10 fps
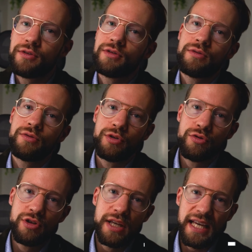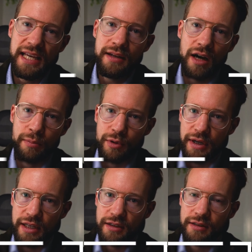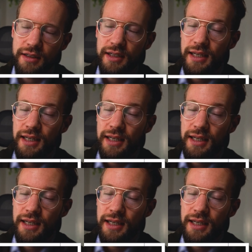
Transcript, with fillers: to use the in operator.